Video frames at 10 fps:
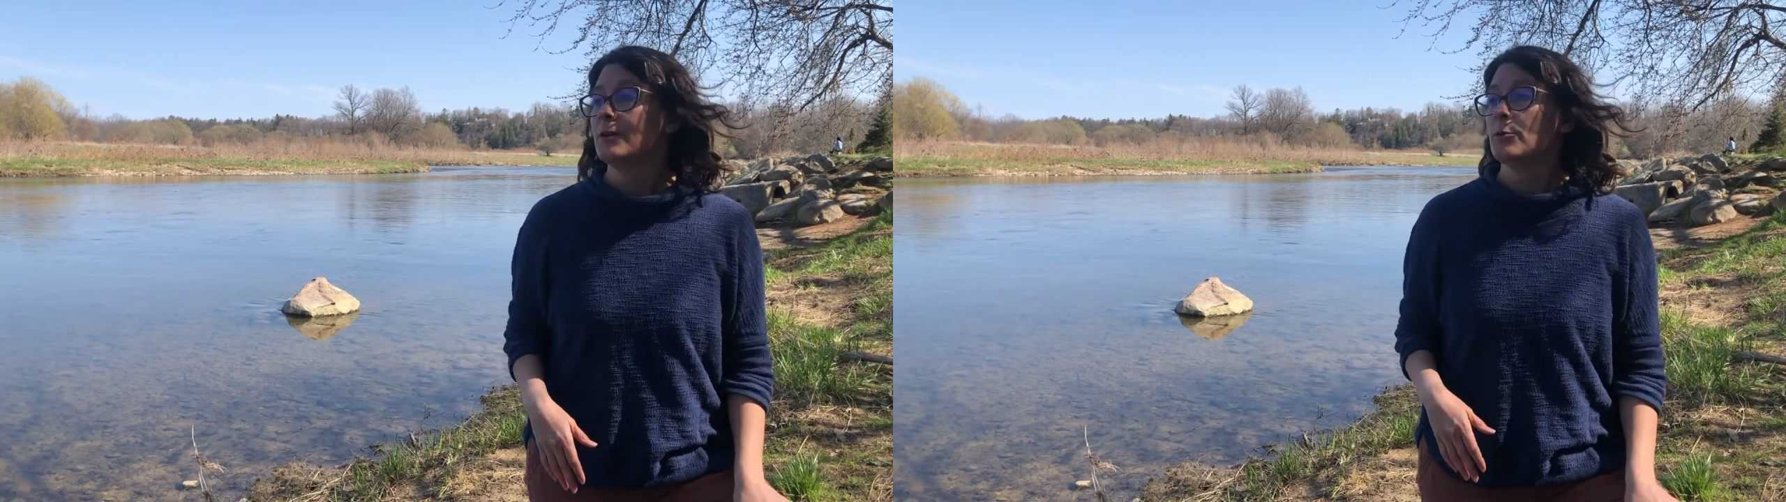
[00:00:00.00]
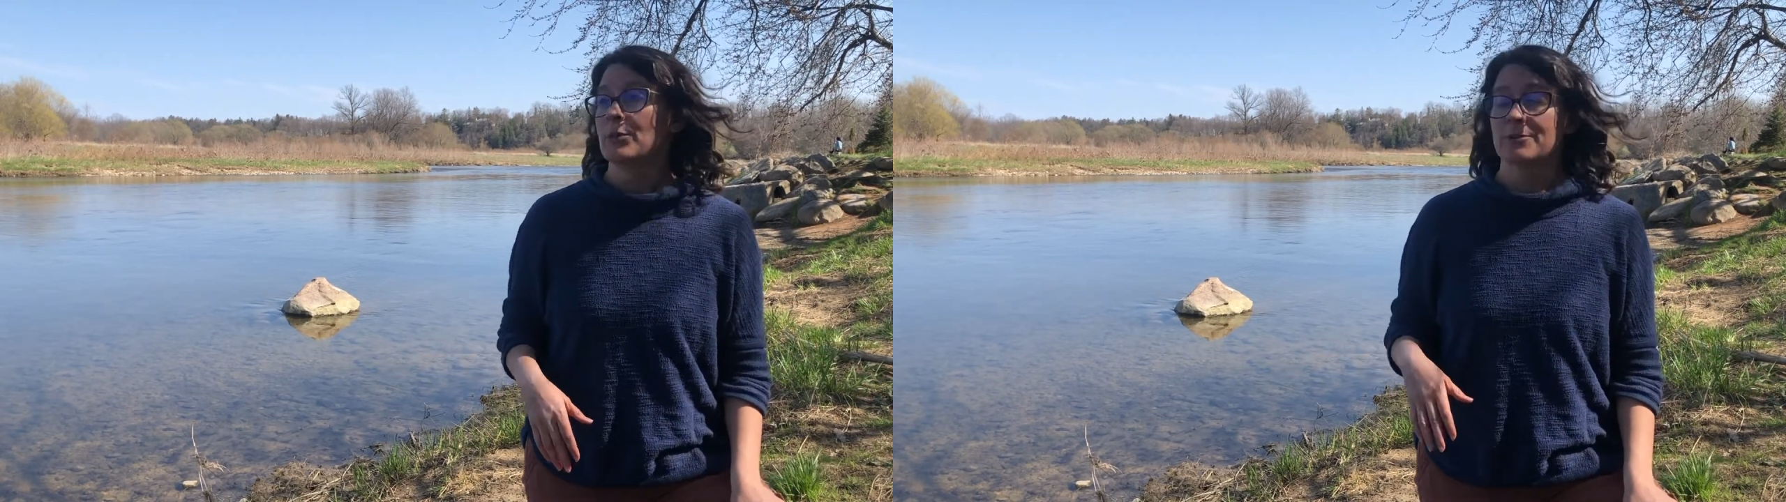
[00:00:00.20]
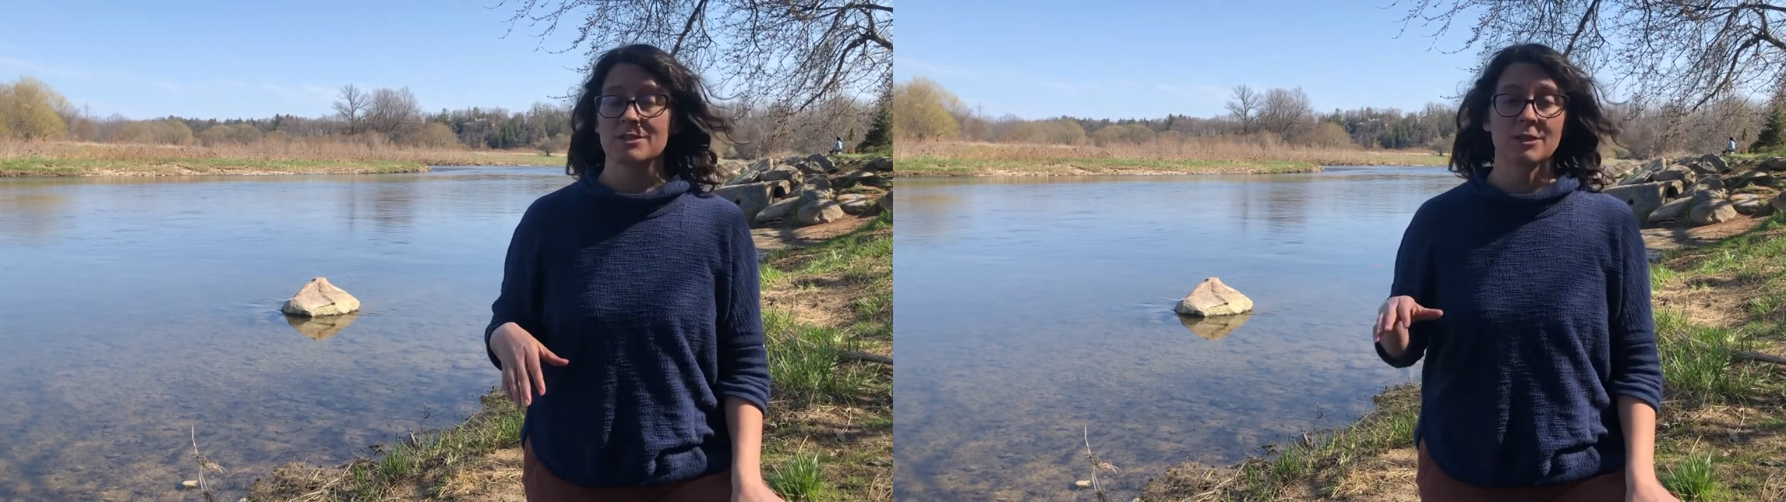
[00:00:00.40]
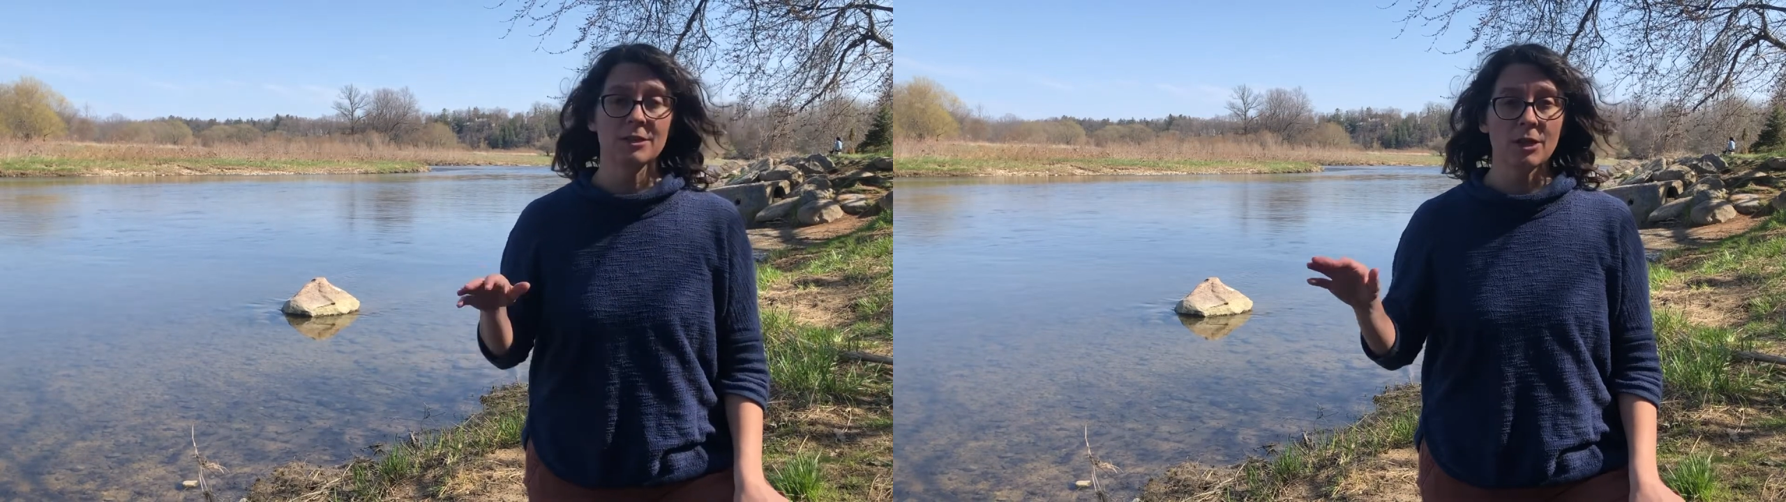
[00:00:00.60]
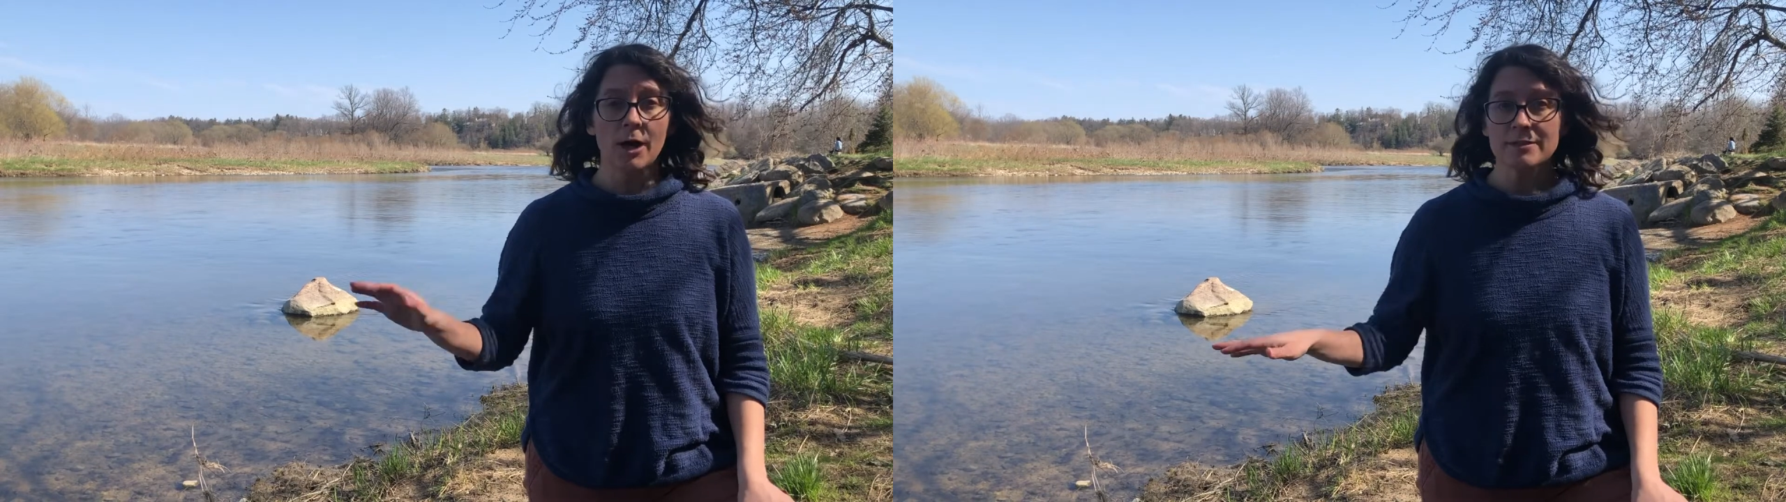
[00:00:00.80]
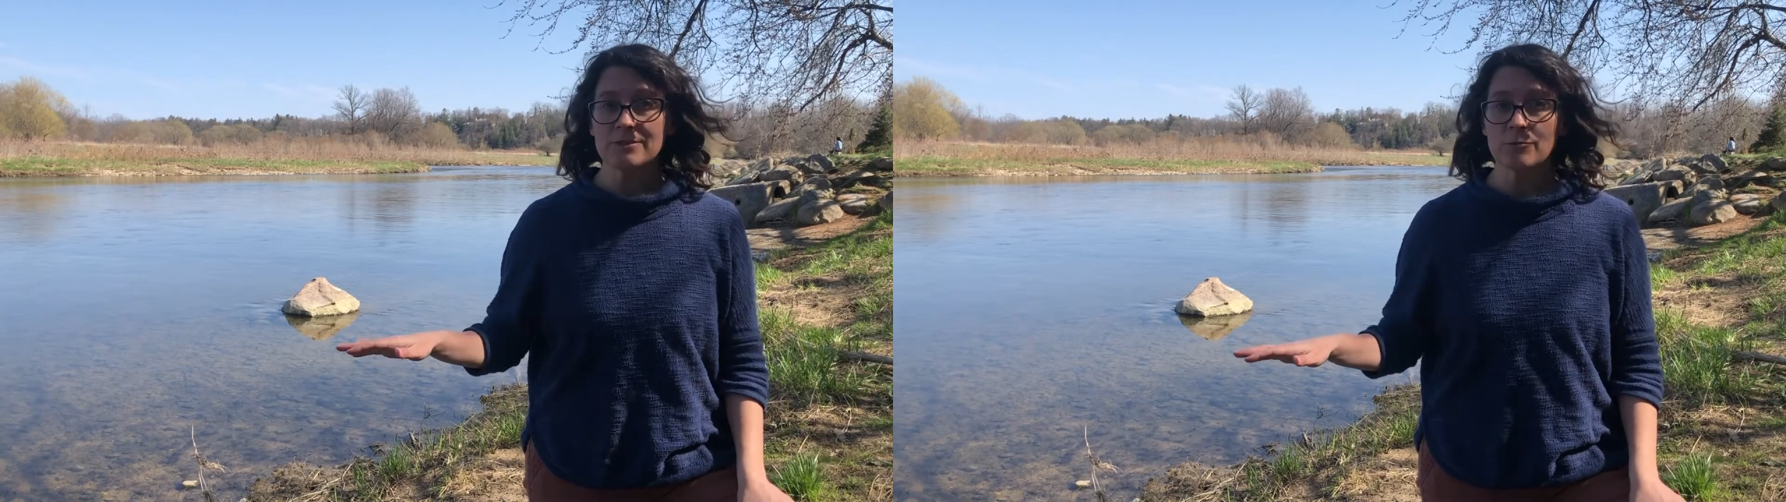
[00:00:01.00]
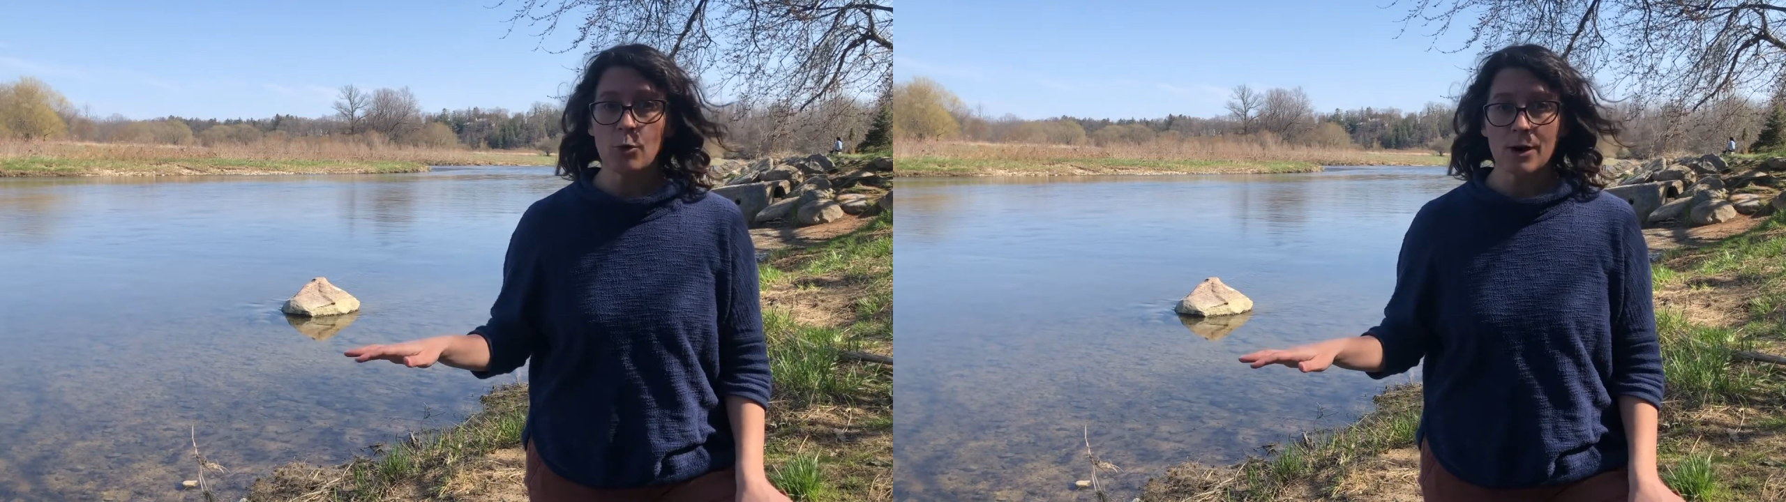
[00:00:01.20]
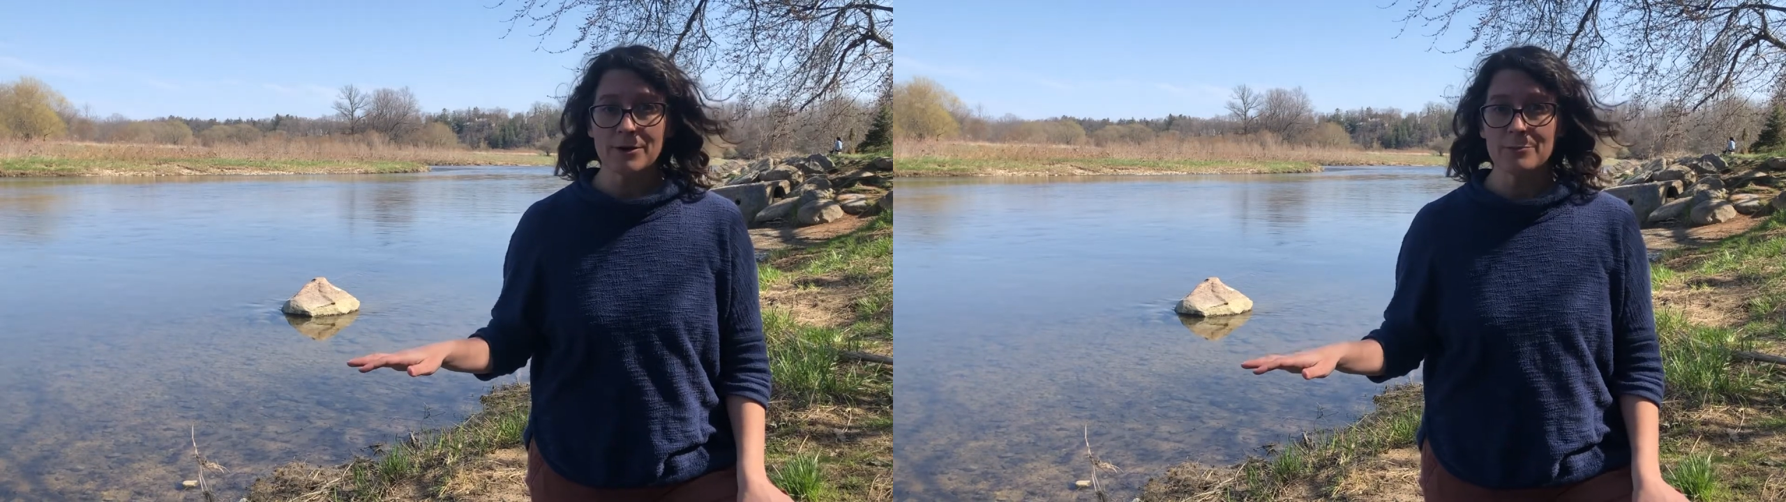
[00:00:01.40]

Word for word: and there's lots of water